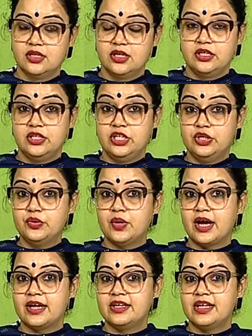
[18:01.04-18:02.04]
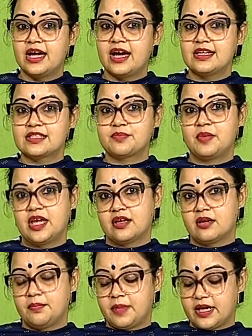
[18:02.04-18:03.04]
New ideas make a
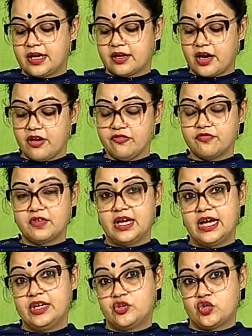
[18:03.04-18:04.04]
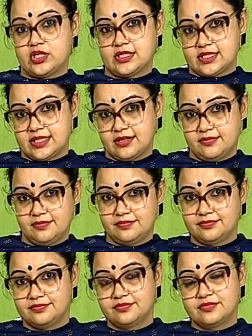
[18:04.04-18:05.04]
paragraph interesting.
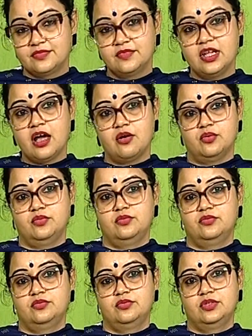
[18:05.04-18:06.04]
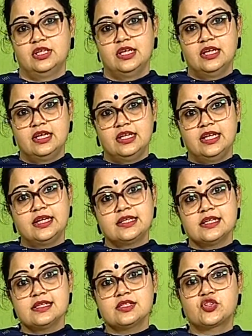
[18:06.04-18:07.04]
Now, let
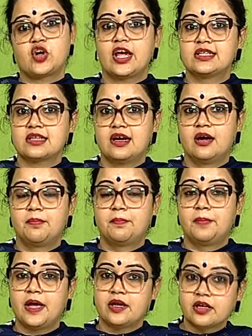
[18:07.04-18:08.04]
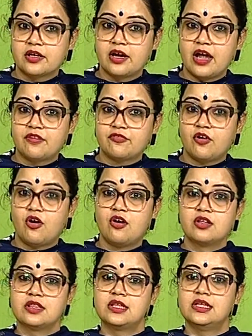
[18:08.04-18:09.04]
us write a paragraph
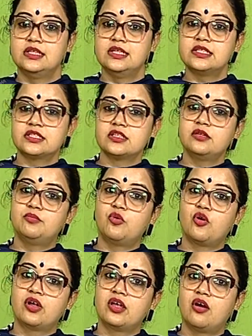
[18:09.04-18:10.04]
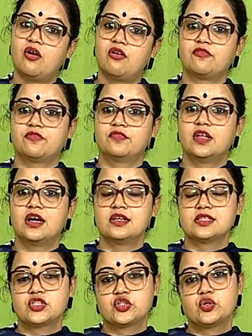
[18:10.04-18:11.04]
on the little boy of the
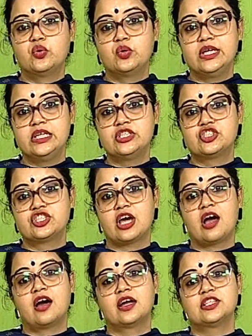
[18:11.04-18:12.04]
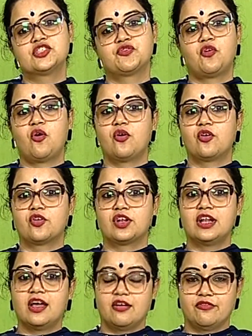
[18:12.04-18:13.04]
story Charge for
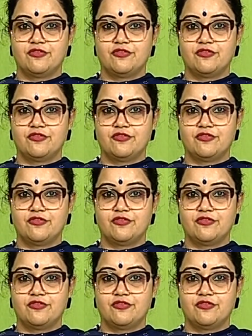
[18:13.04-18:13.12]
Love.